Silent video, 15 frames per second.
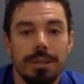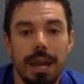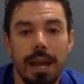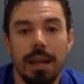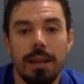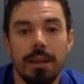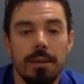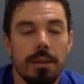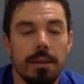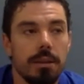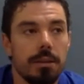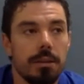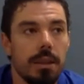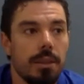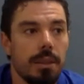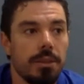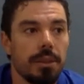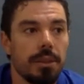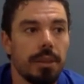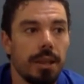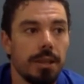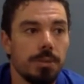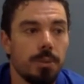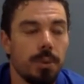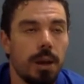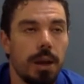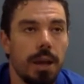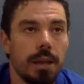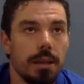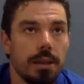diet. And I think that's
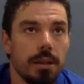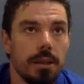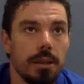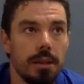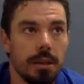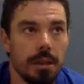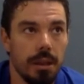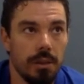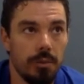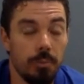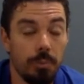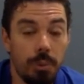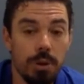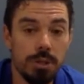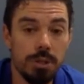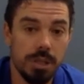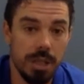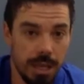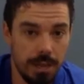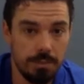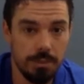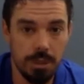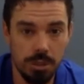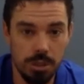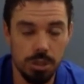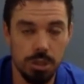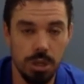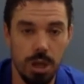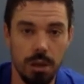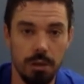why if push came to
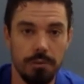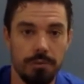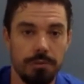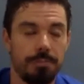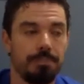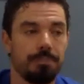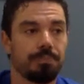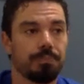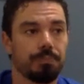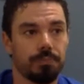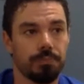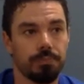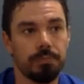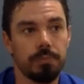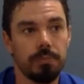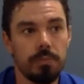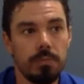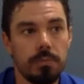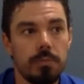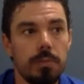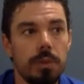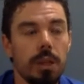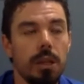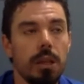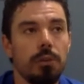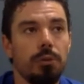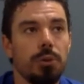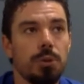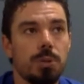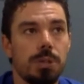shove,
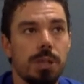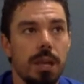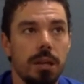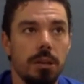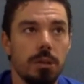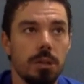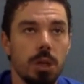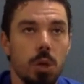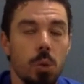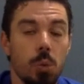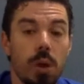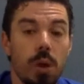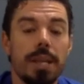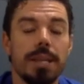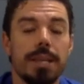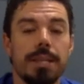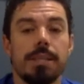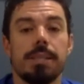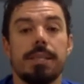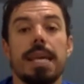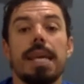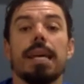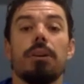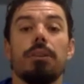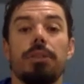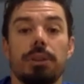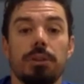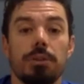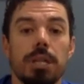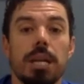if you said, what is the
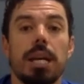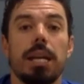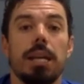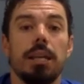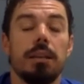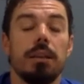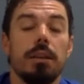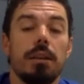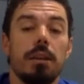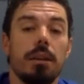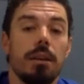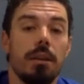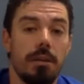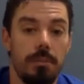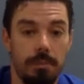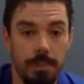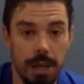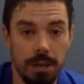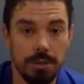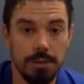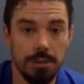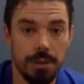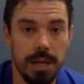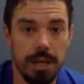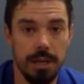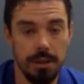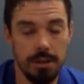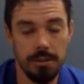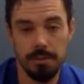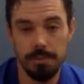healthier diet,
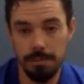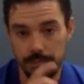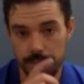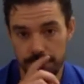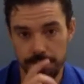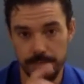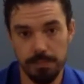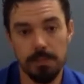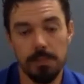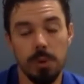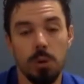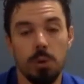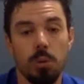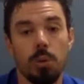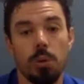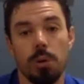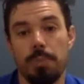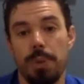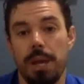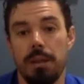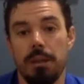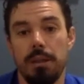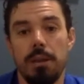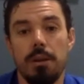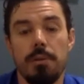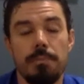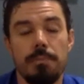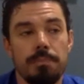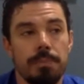Mediterranean or paleo?